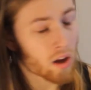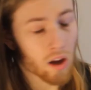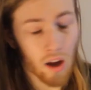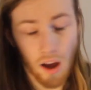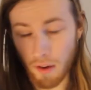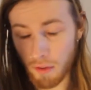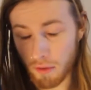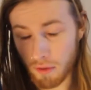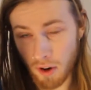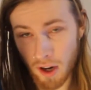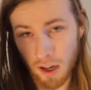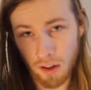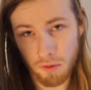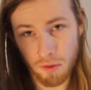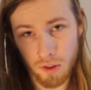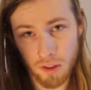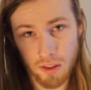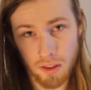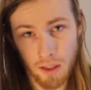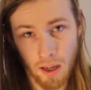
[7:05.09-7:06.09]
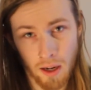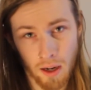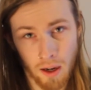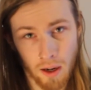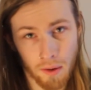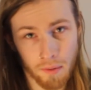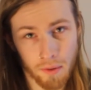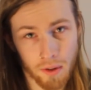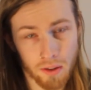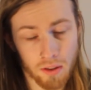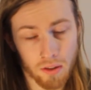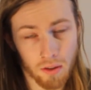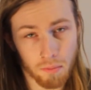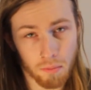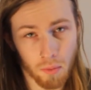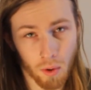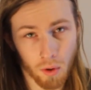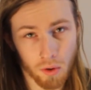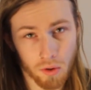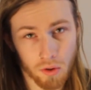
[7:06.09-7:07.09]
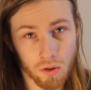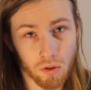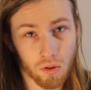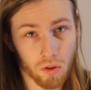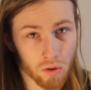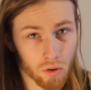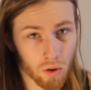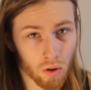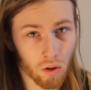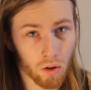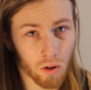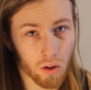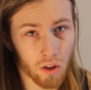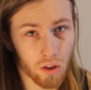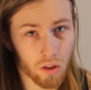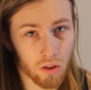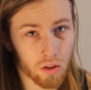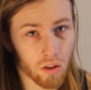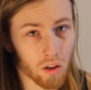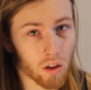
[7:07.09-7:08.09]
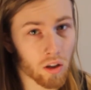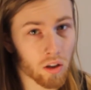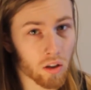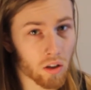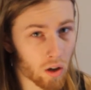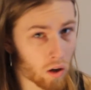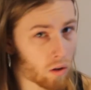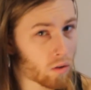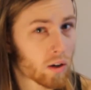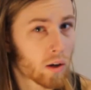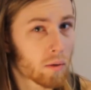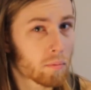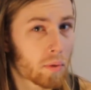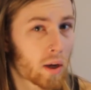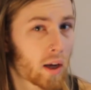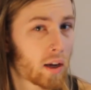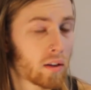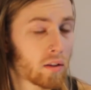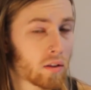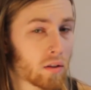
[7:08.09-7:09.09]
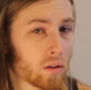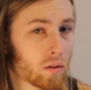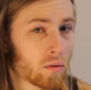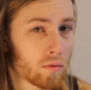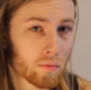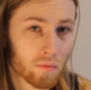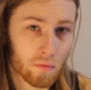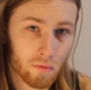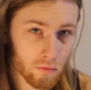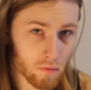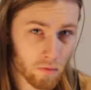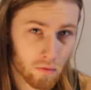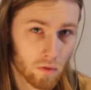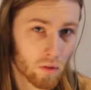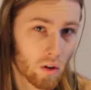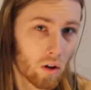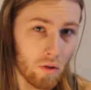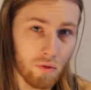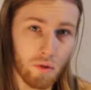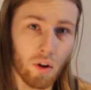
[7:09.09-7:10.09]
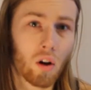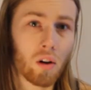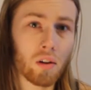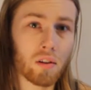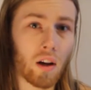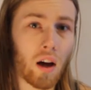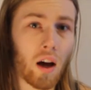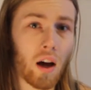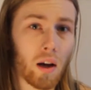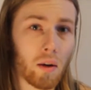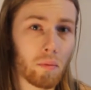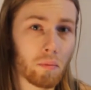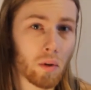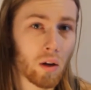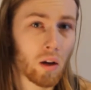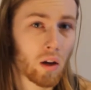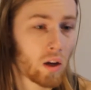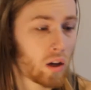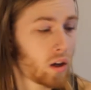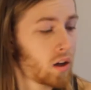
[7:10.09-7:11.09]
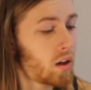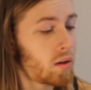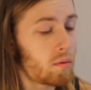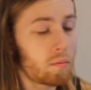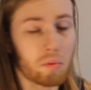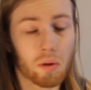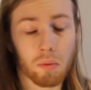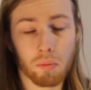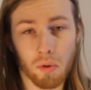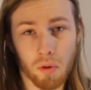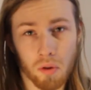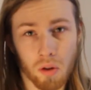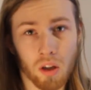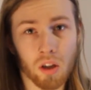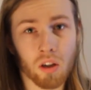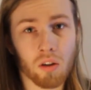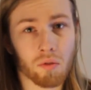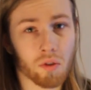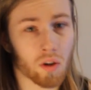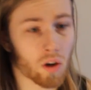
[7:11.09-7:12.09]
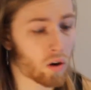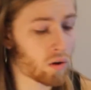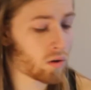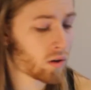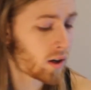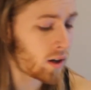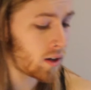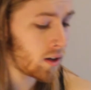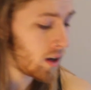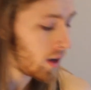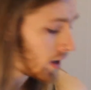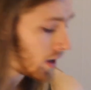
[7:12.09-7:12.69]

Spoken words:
And Frank Frazetta is the most notorious Conan painter of all time. People think of Conan